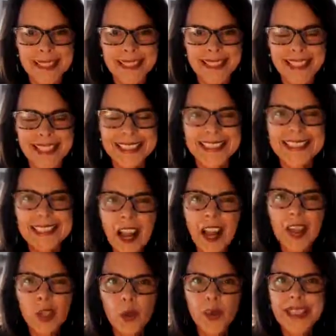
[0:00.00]
it's not
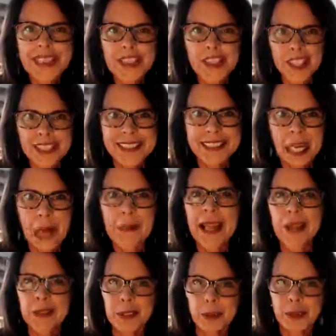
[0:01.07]
going to just come
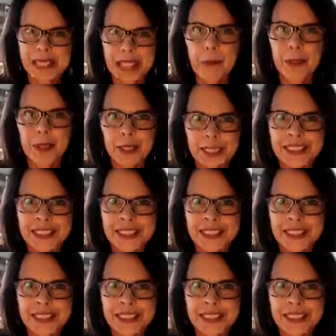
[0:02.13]
out toward that person,